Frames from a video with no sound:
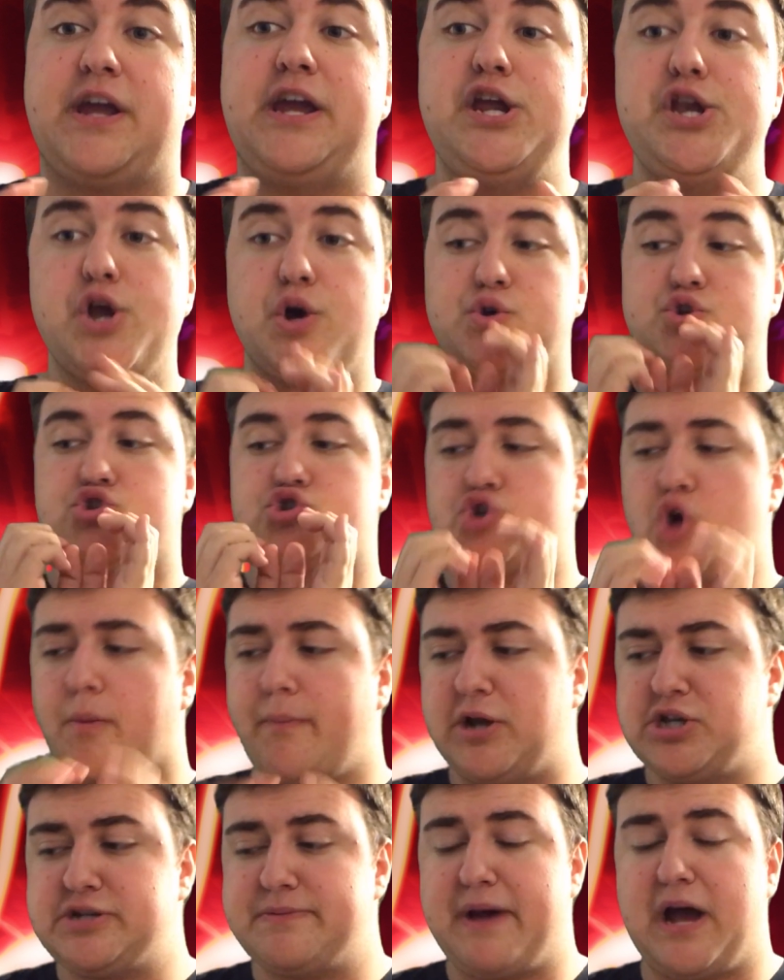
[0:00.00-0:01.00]
He knows so
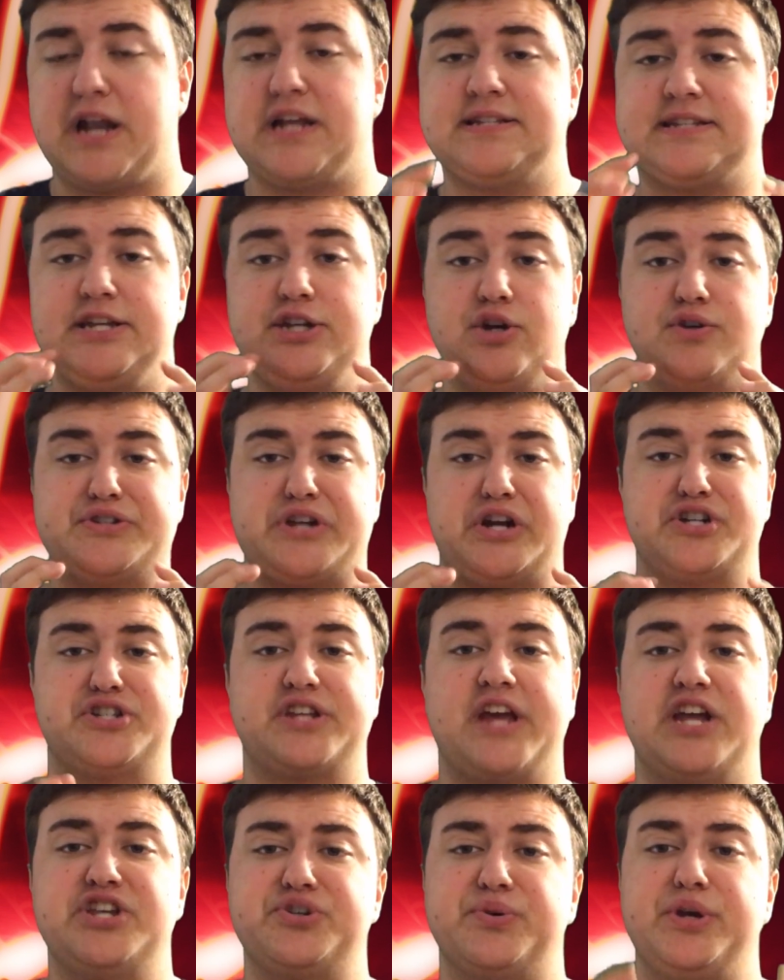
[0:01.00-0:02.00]
much about us. He knows our
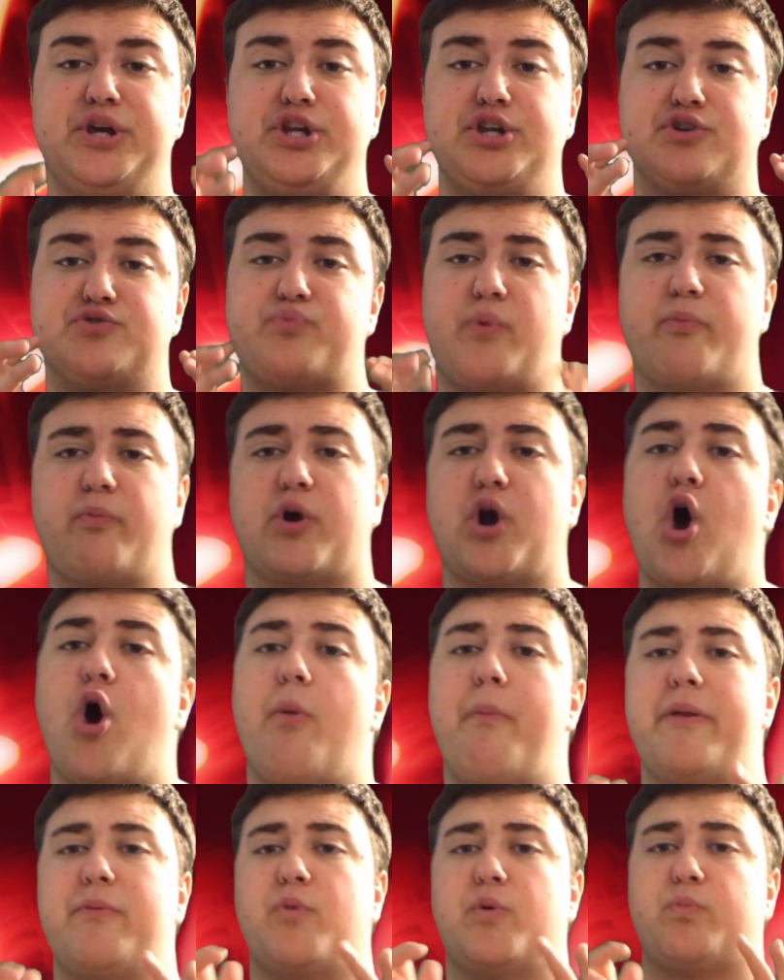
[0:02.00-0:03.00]
schedule. He knows when we're
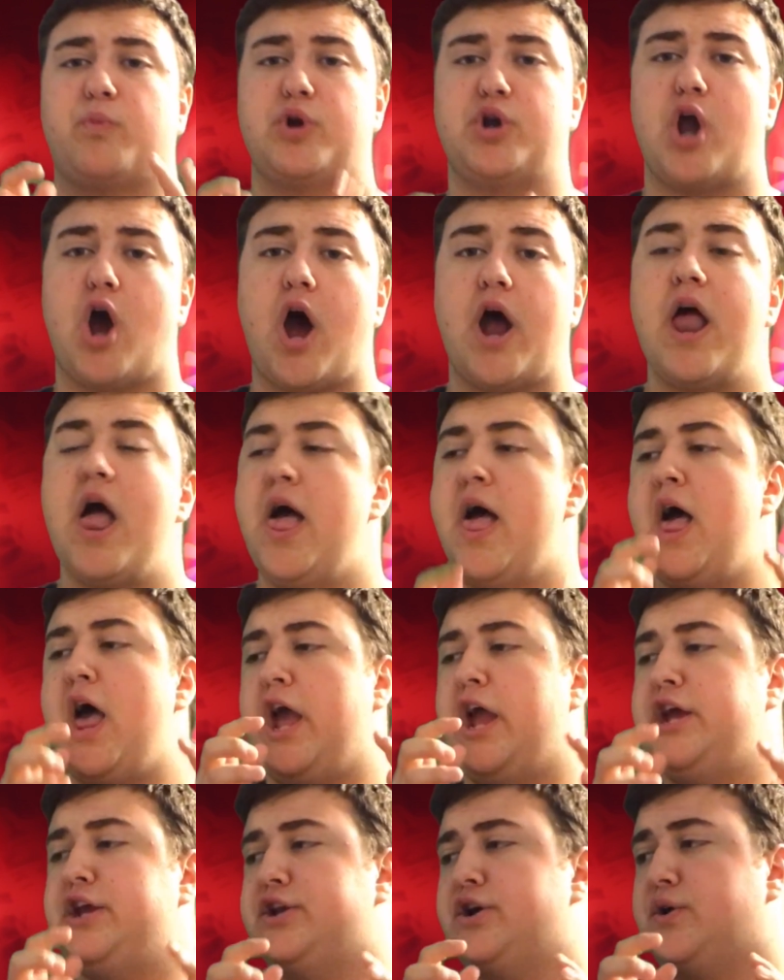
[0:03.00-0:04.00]
home and when we're not.
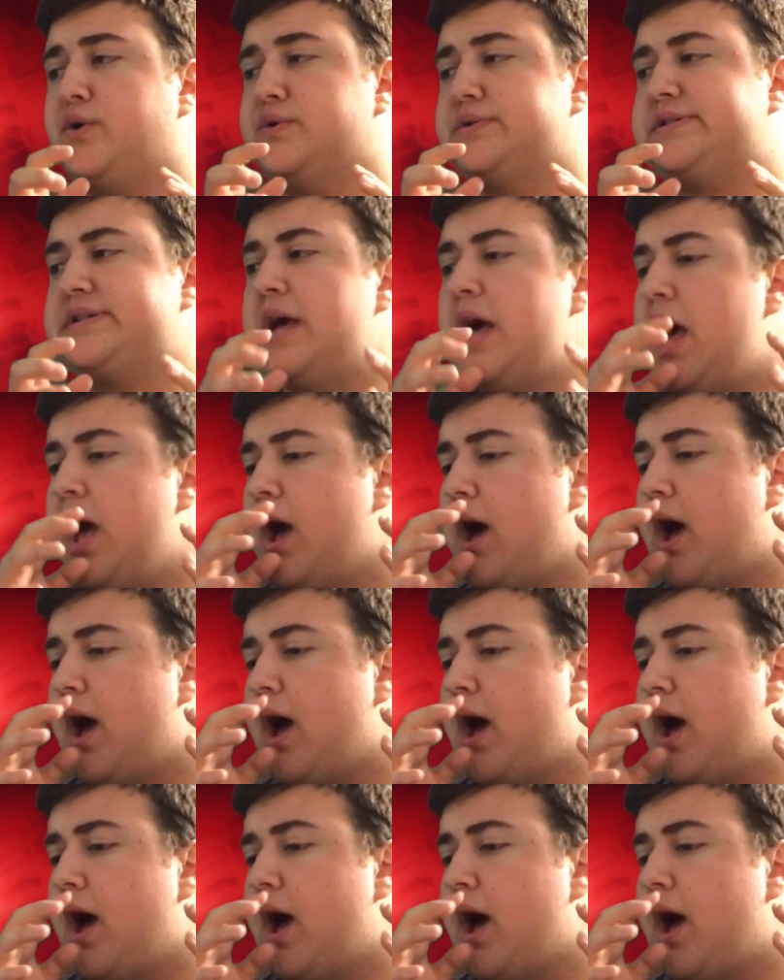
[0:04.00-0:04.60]
He knows